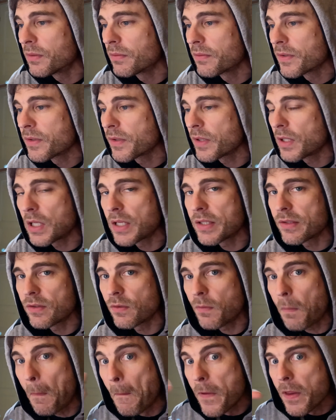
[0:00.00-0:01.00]
So the light
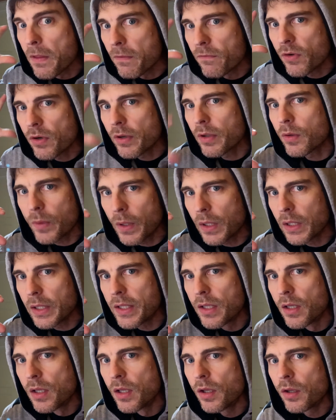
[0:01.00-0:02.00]
should very quickly
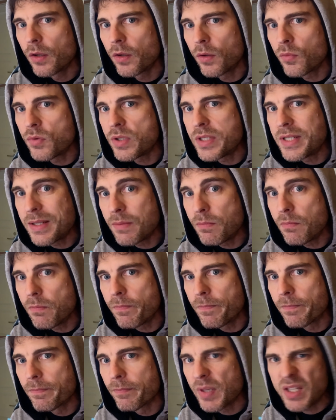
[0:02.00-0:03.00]
go dim
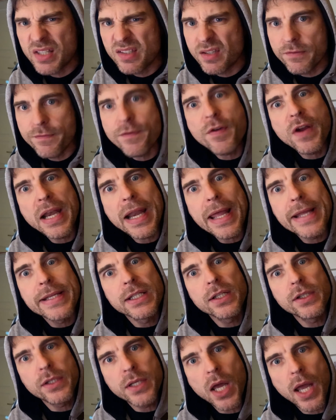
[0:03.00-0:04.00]
because it's very late
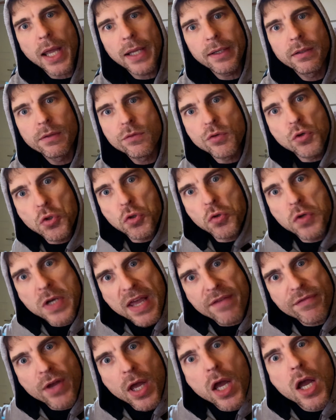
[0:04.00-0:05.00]
at night and you shouldn't
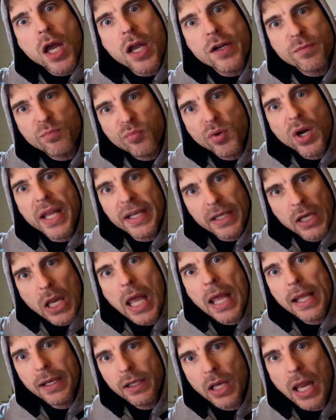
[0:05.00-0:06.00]
have a harsh bright
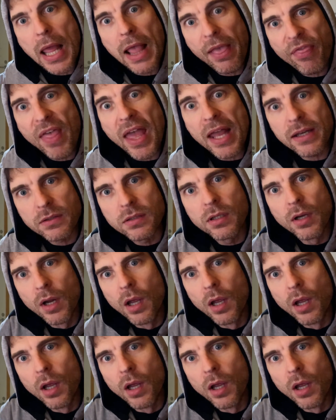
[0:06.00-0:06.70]
light like that.